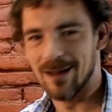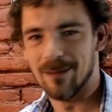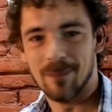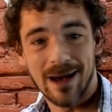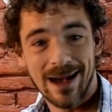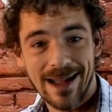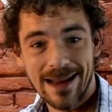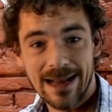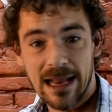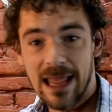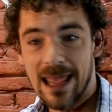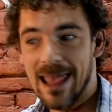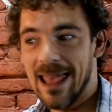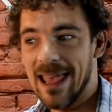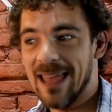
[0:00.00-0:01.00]
done on mine,
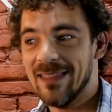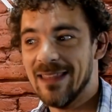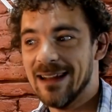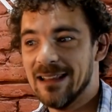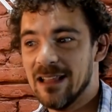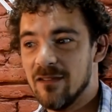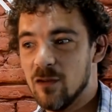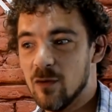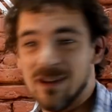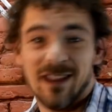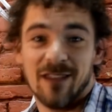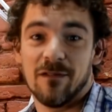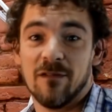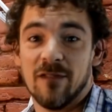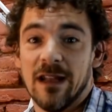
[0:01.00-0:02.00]
and that'll give you
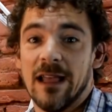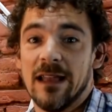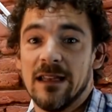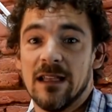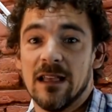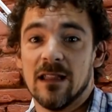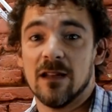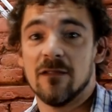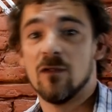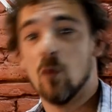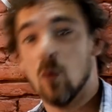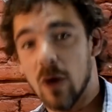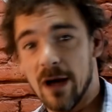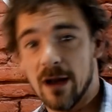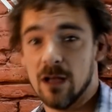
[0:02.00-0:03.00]
enough of an idea that if
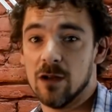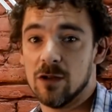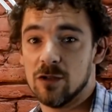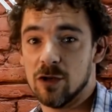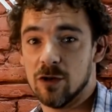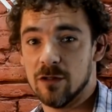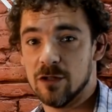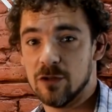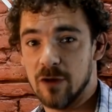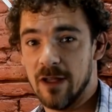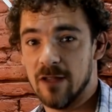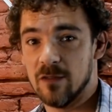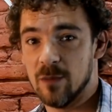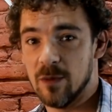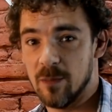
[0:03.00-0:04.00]
you want to turn the
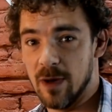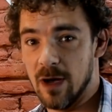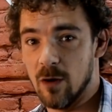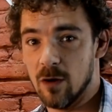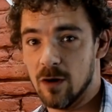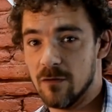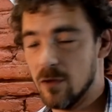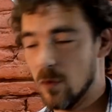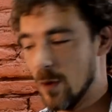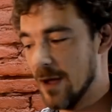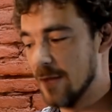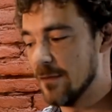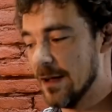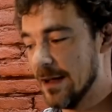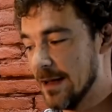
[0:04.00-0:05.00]
transmit power of your
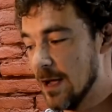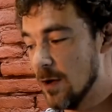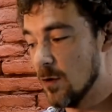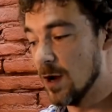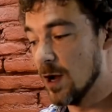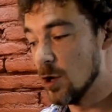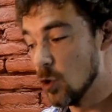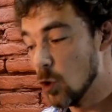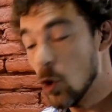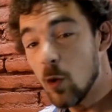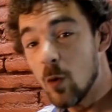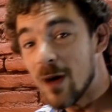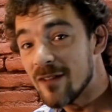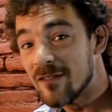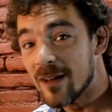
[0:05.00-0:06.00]
Wi-Fi down on your
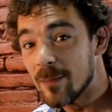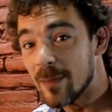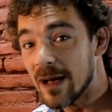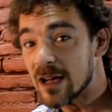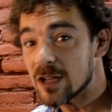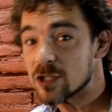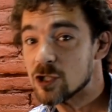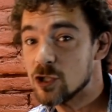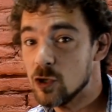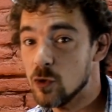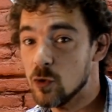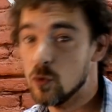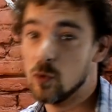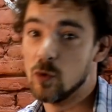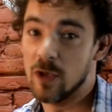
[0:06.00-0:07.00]
own Wi-Fi box,
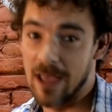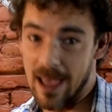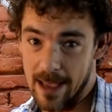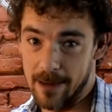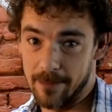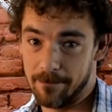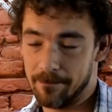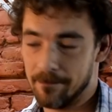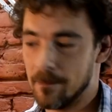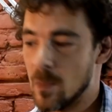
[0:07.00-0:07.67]
you can.